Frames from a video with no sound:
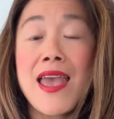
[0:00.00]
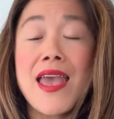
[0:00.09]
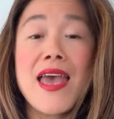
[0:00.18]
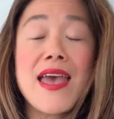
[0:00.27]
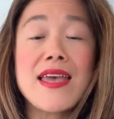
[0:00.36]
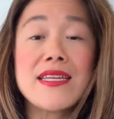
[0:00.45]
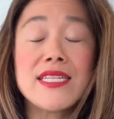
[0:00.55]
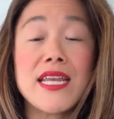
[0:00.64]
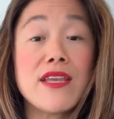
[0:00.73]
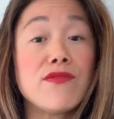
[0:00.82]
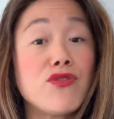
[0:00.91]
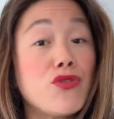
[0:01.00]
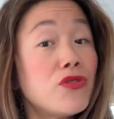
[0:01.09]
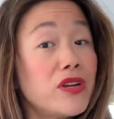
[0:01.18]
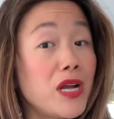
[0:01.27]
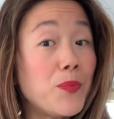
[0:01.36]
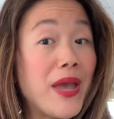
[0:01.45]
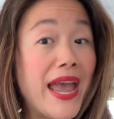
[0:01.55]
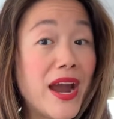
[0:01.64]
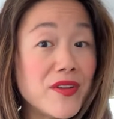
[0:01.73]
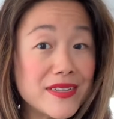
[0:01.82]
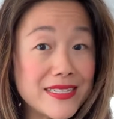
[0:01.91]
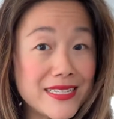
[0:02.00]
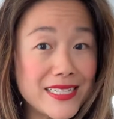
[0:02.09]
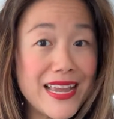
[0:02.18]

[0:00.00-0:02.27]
And if you're a parent